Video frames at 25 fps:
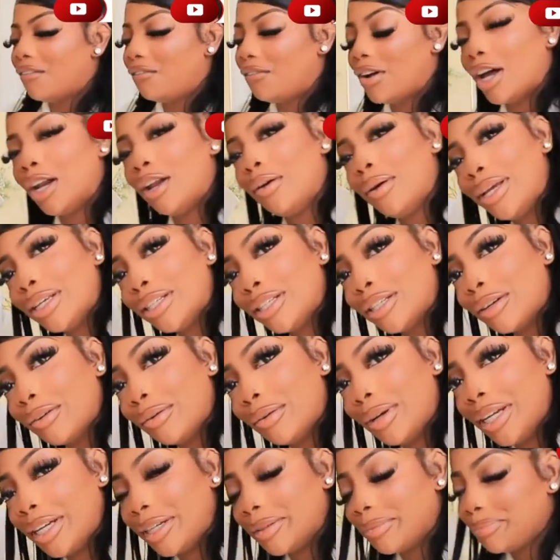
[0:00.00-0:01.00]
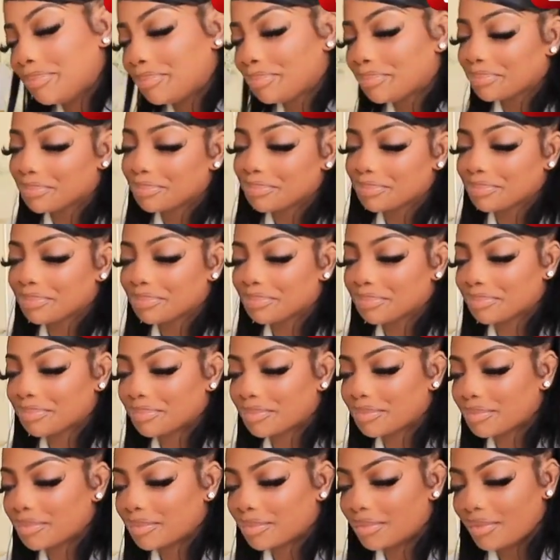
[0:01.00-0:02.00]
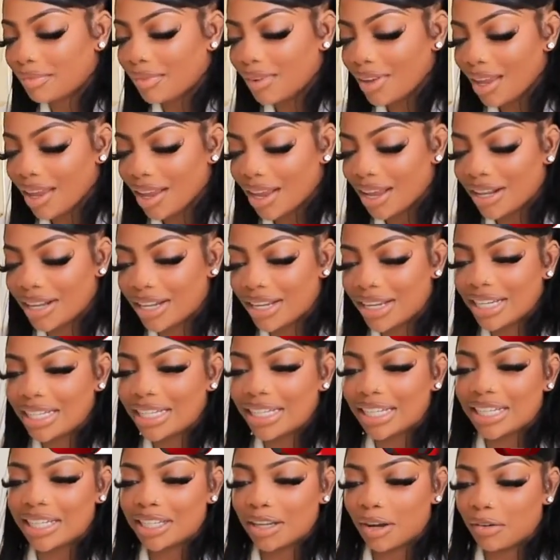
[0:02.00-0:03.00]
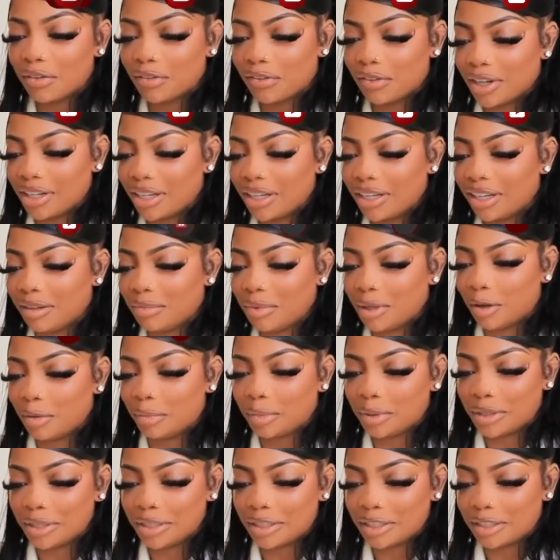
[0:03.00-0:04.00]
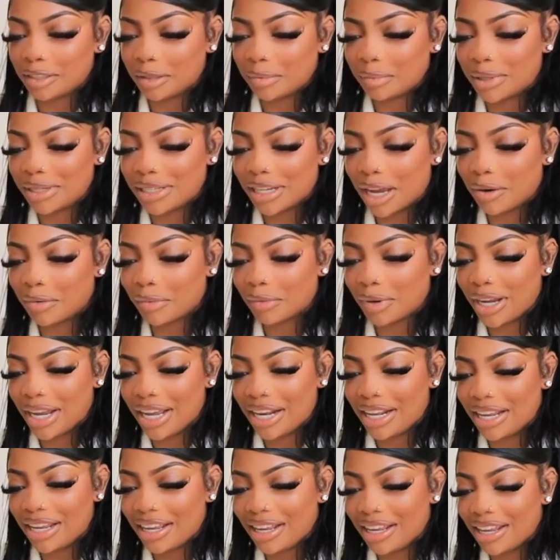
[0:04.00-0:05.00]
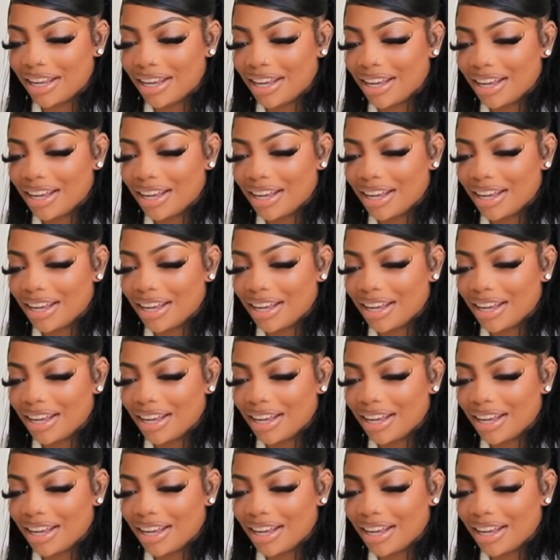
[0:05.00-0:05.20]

Follow on Instagram. And this is so oh, Instagram funny. at 100K yet? Because I read it.